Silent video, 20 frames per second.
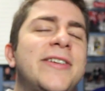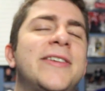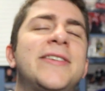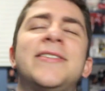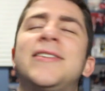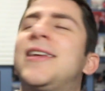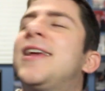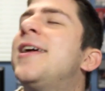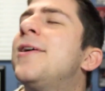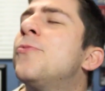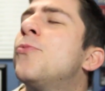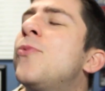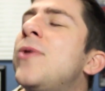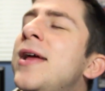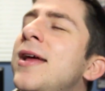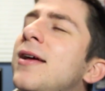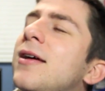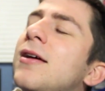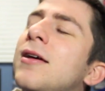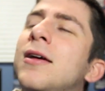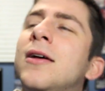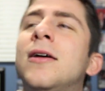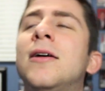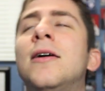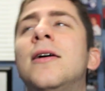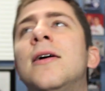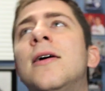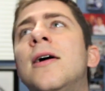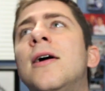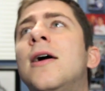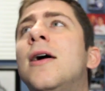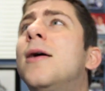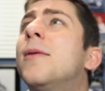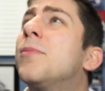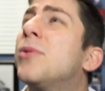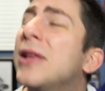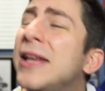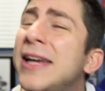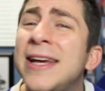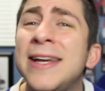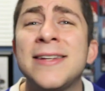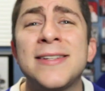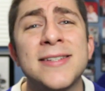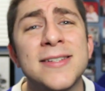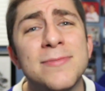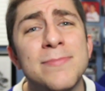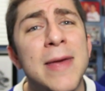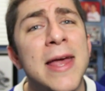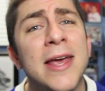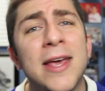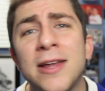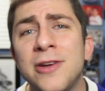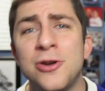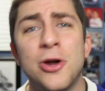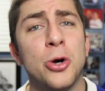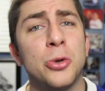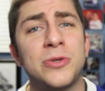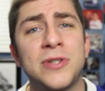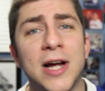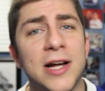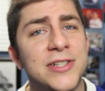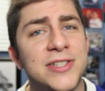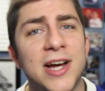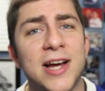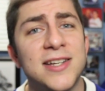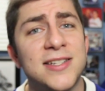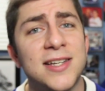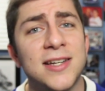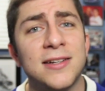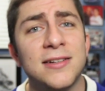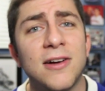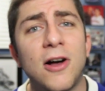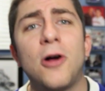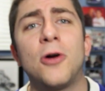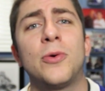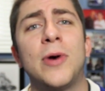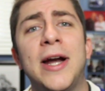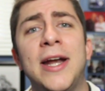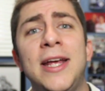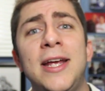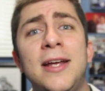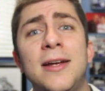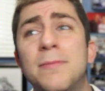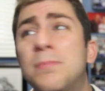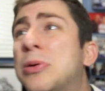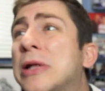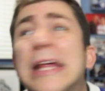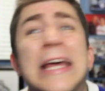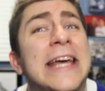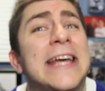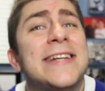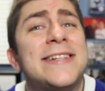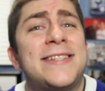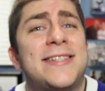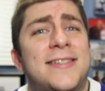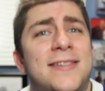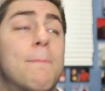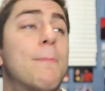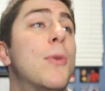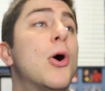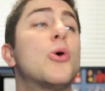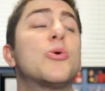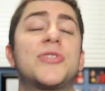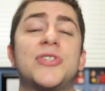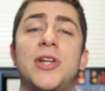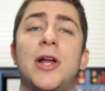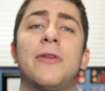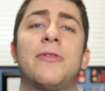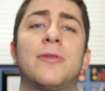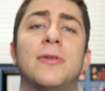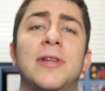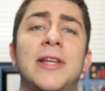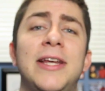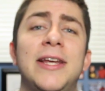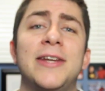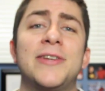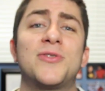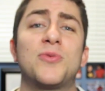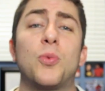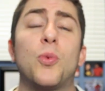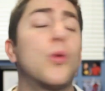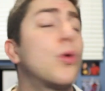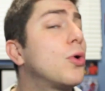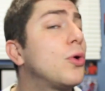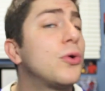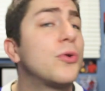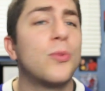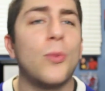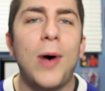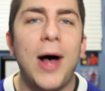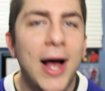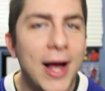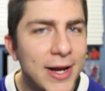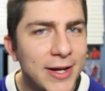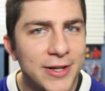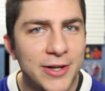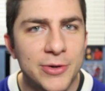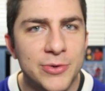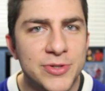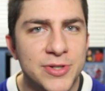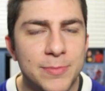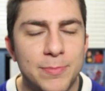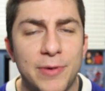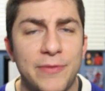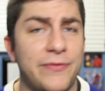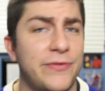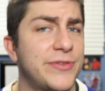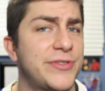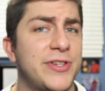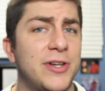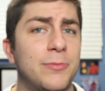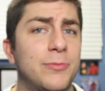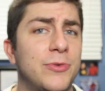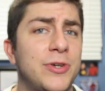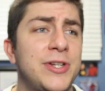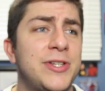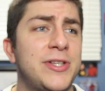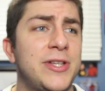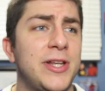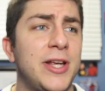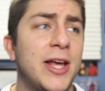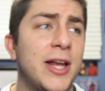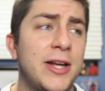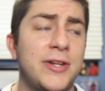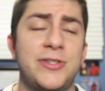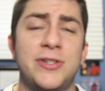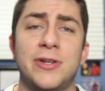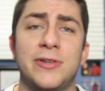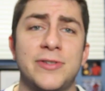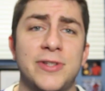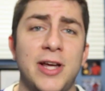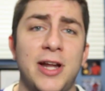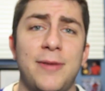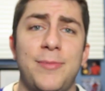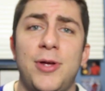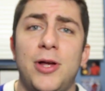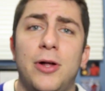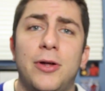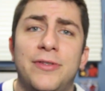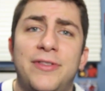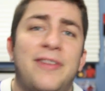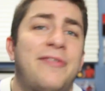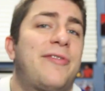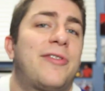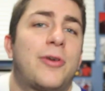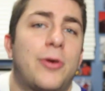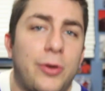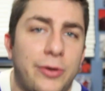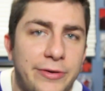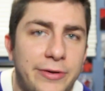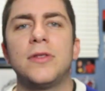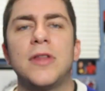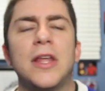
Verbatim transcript: just, can we... Please make it no-touch icing already. Please? Most other leagues worldwide use it, but for some reason the NHL has got to be all difficult.